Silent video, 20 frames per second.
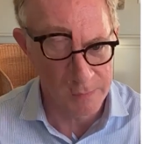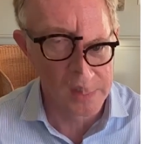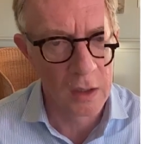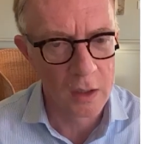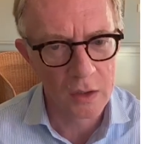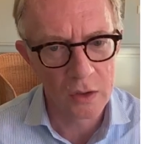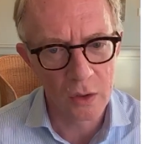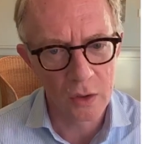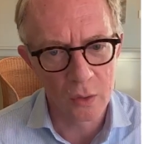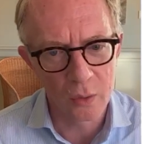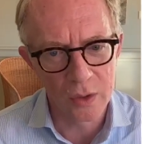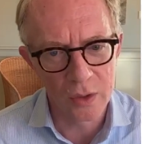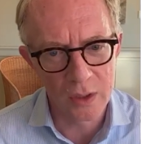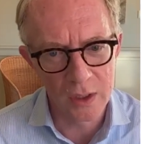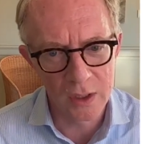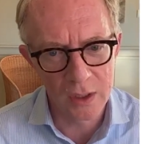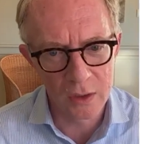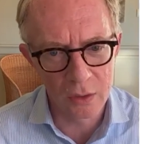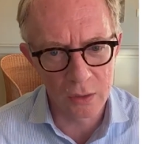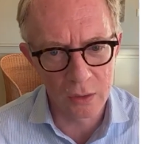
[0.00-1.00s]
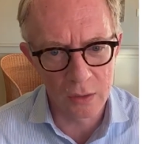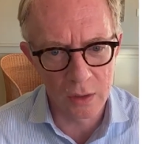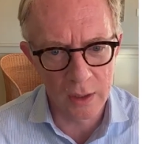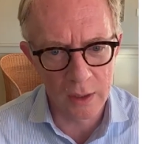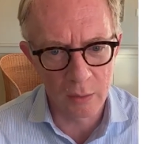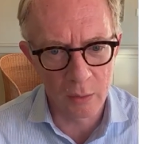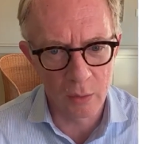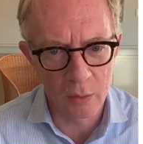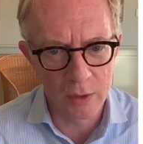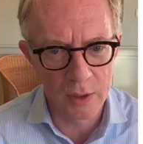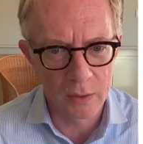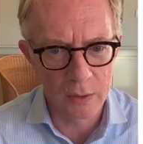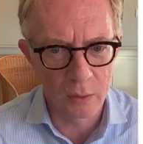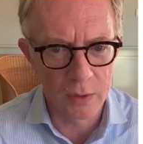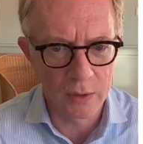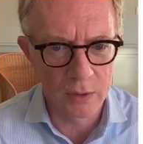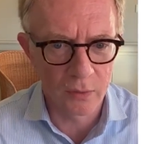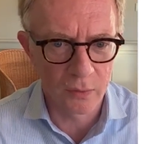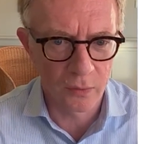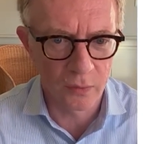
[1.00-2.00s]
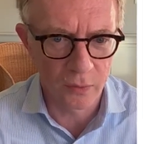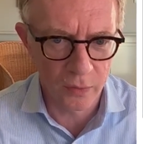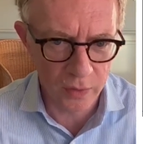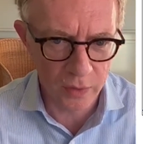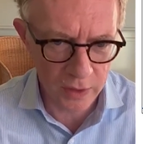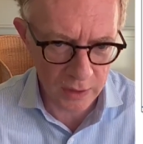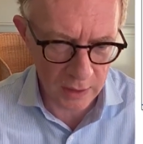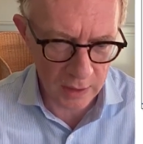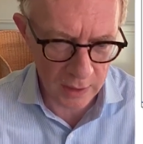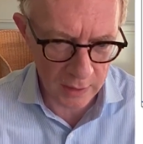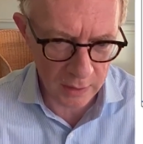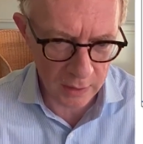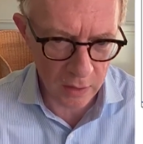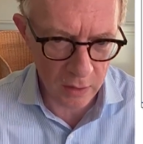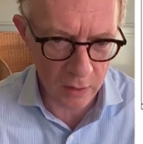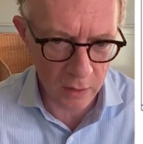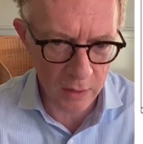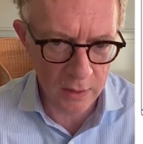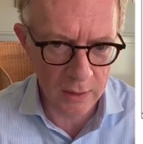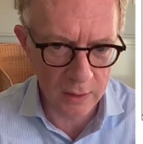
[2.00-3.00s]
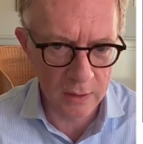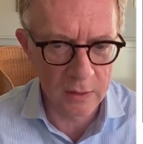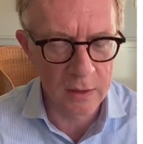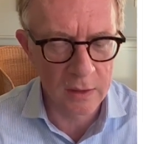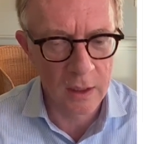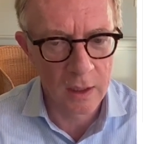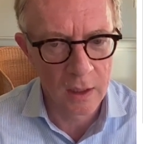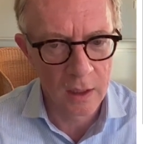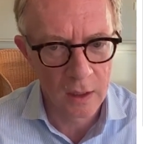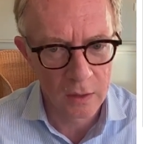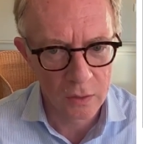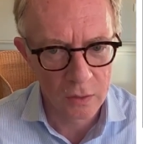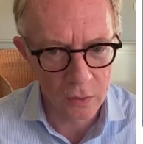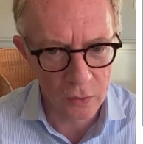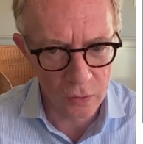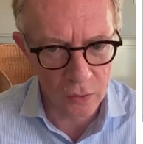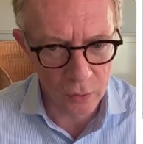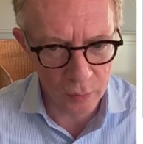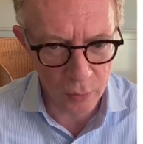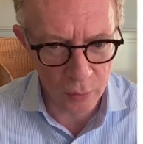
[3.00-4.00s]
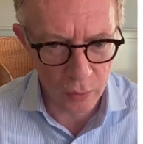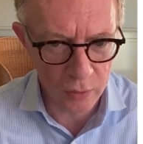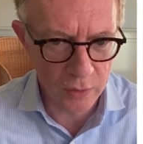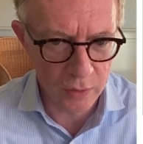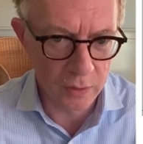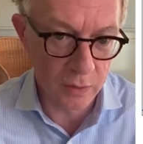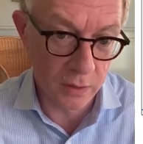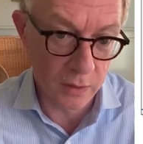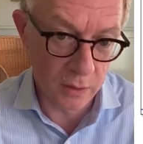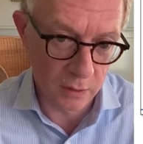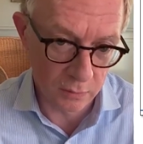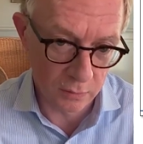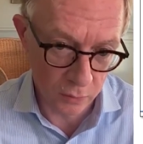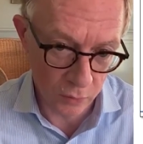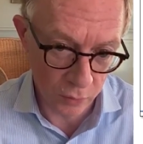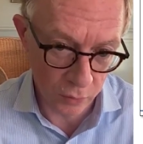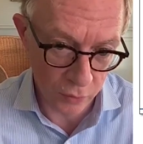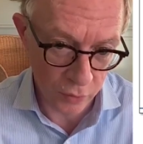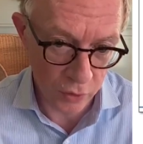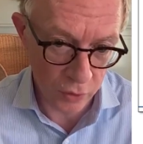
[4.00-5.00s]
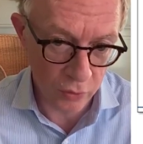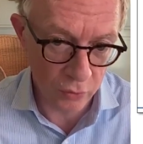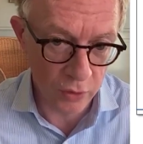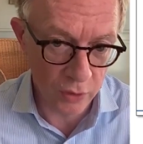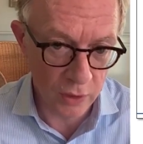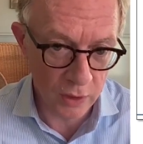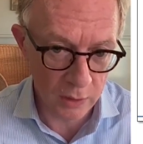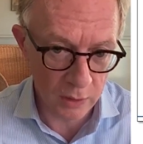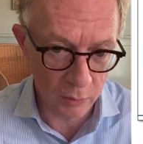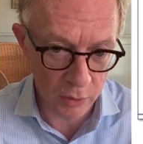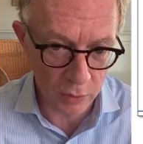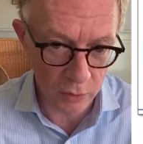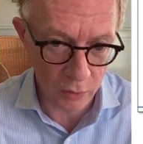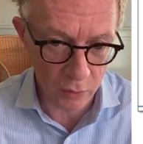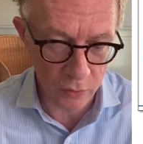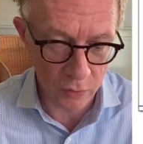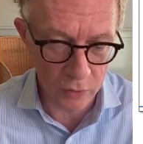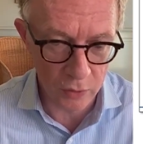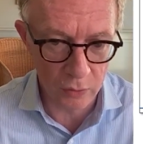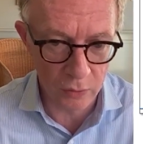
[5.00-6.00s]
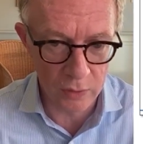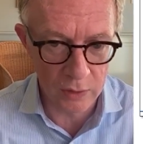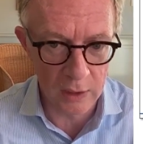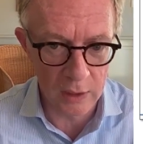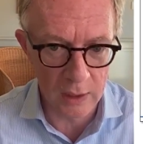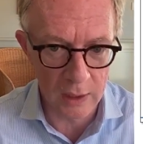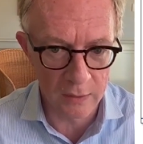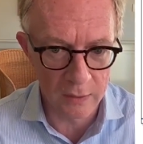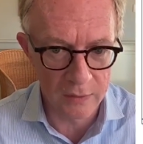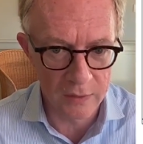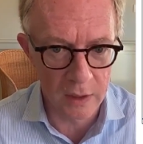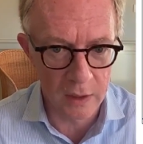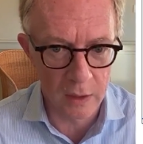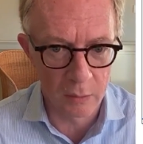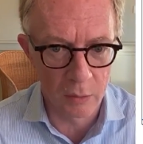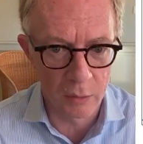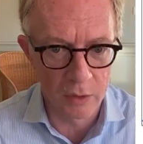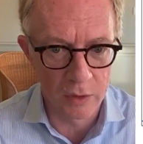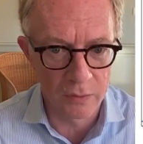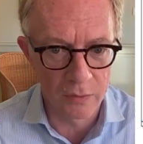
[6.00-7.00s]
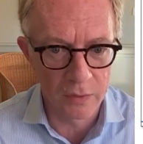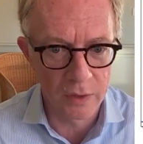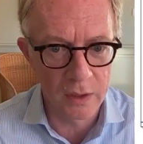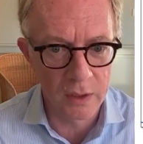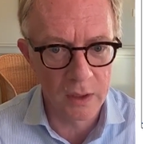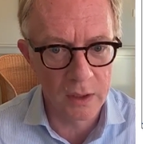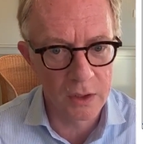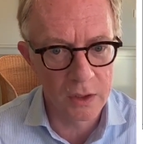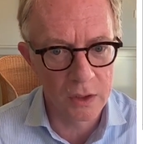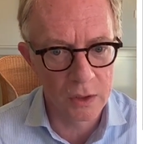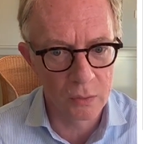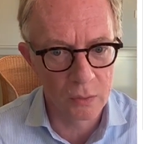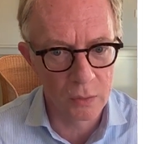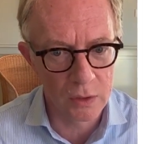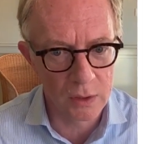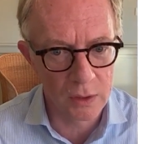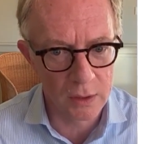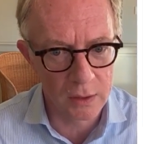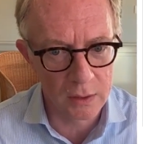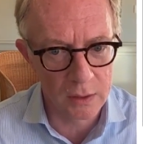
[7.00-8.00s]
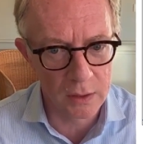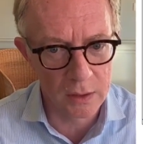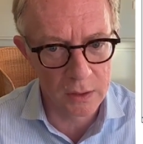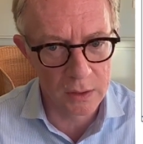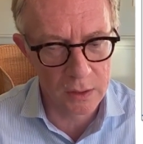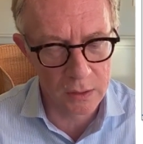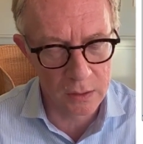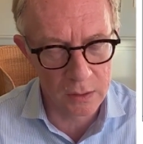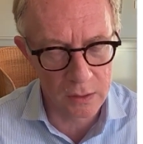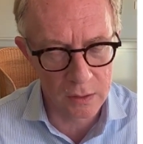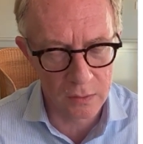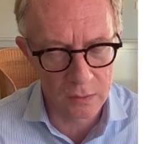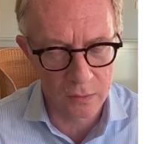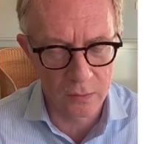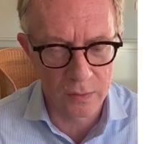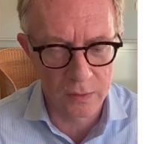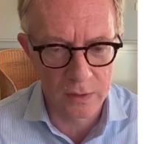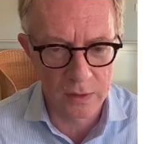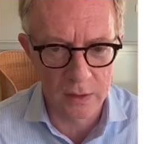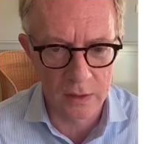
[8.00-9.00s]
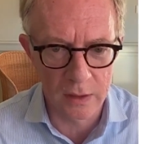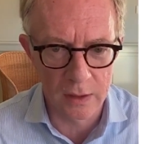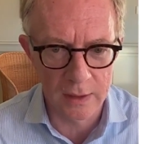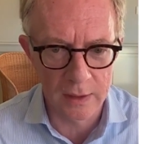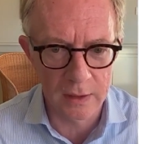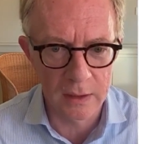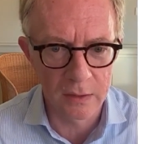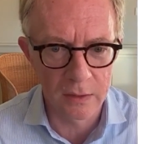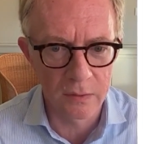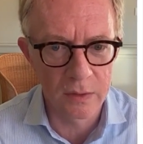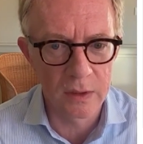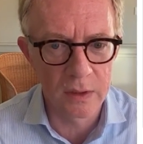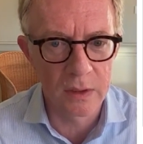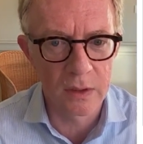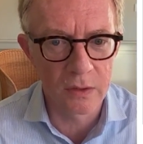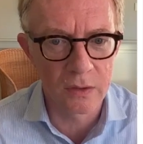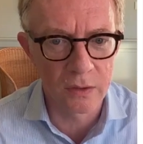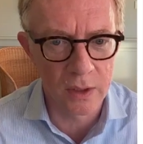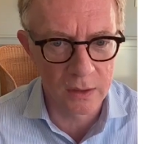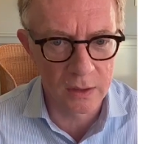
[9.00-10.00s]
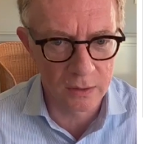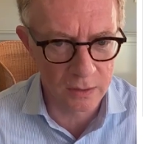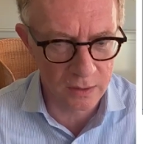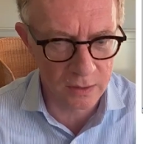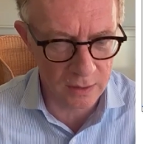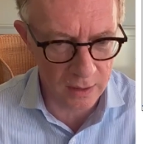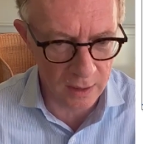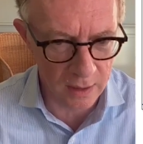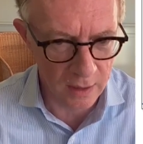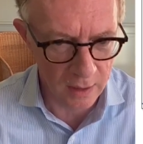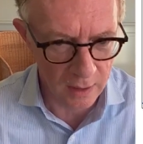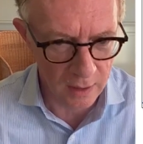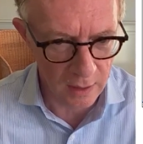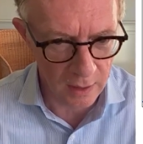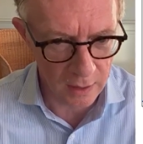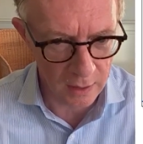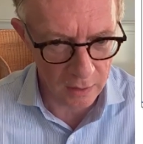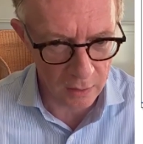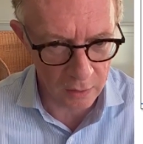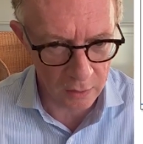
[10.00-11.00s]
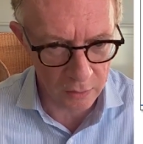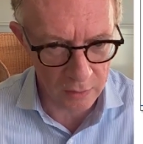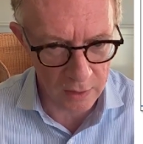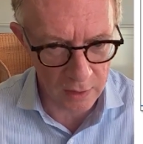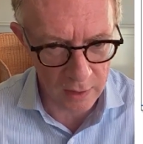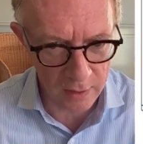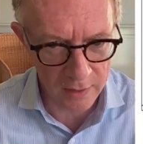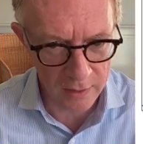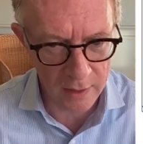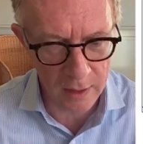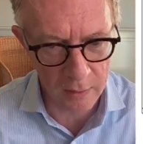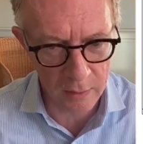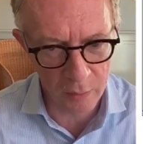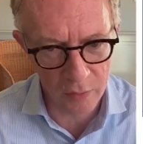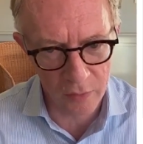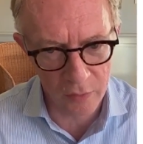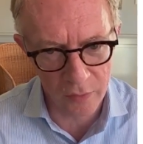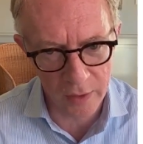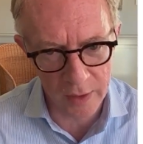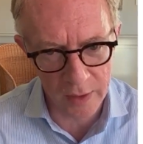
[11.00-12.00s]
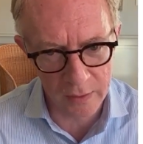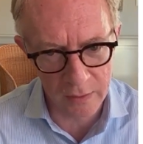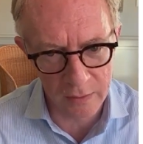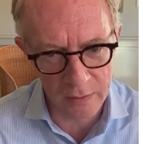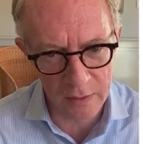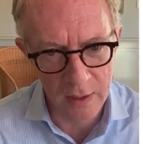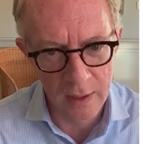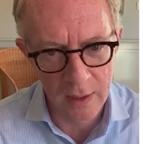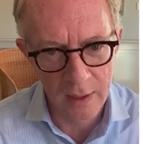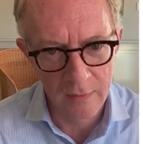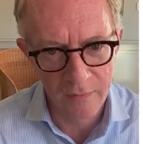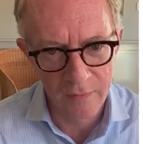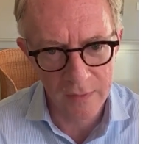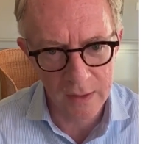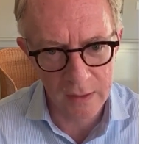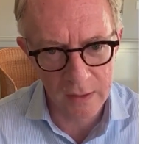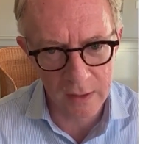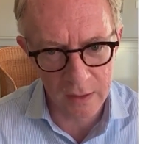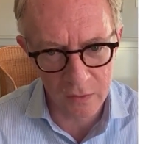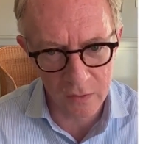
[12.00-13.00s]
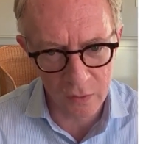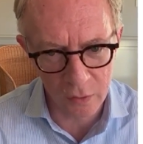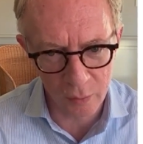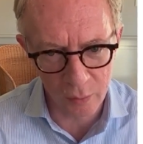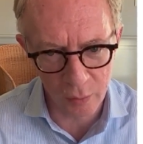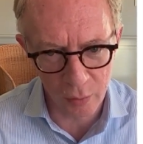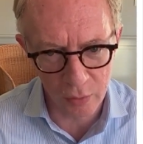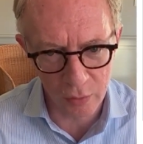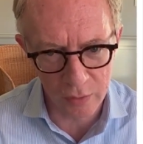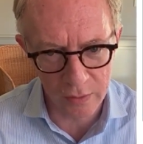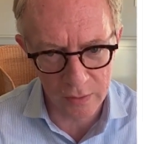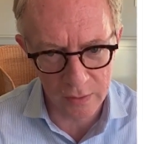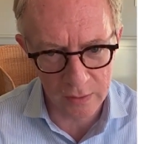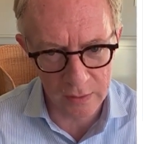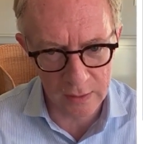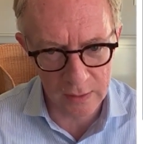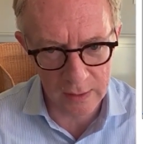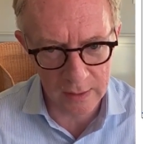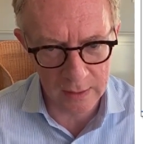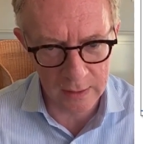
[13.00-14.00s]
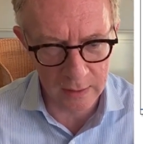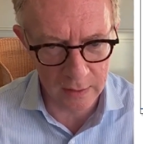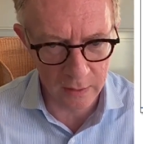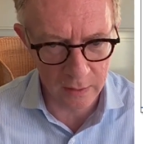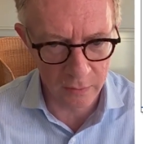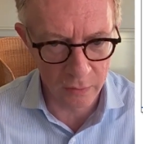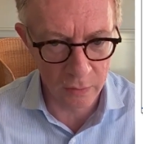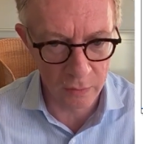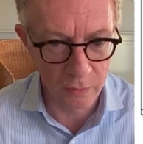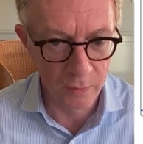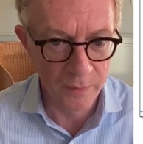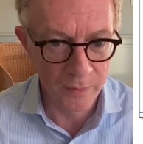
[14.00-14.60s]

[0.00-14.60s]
So we need to collaborate with first-line colleagues to support us in good screening, but also in the lifestyle modification with dietitians, physical activity trainers, and other healthcare providers that can support us in that endeavor.